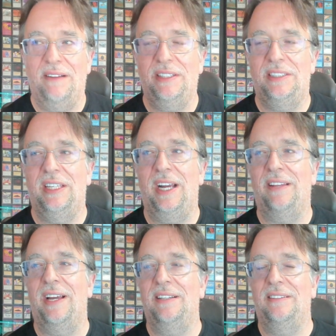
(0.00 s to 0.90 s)
just saying
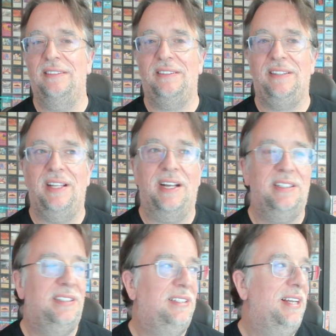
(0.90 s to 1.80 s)
that
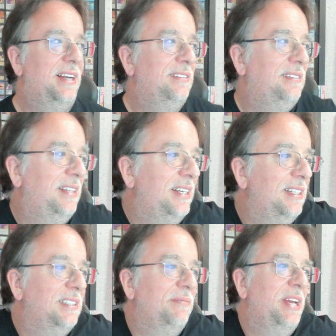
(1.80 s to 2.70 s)

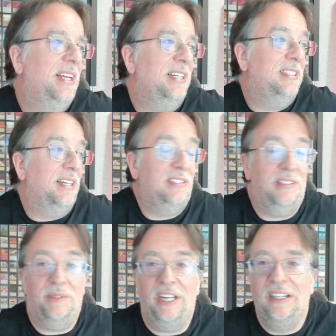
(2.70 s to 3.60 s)
doesn't make any sense to me.